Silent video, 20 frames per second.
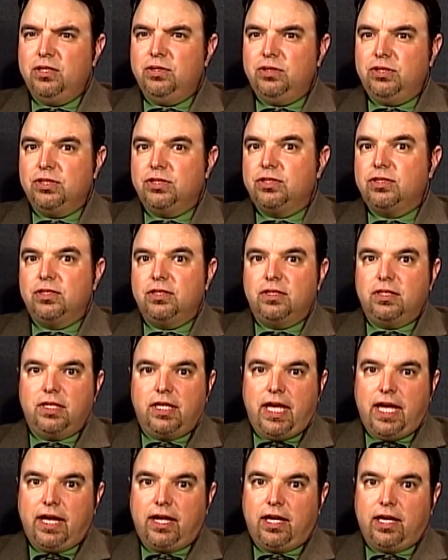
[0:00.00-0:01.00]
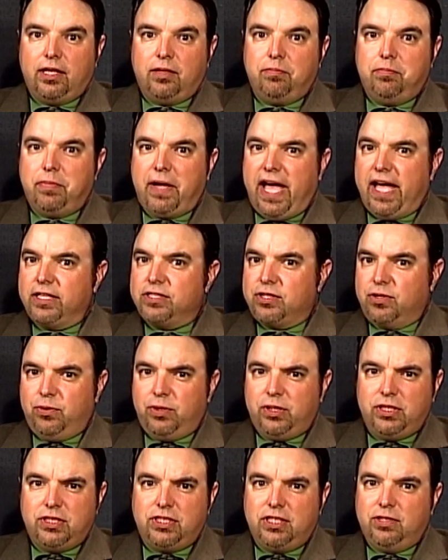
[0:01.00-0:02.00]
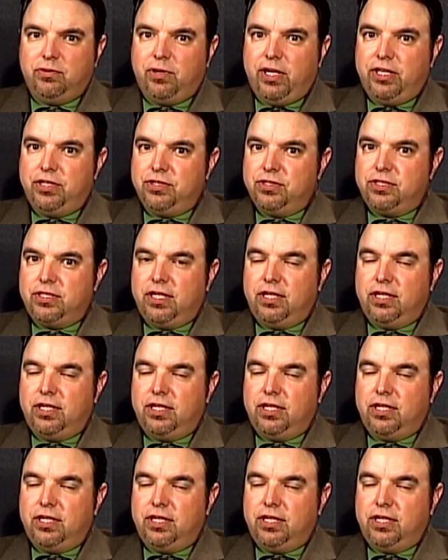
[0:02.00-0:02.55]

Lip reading: just can't get past going to see the Rangers.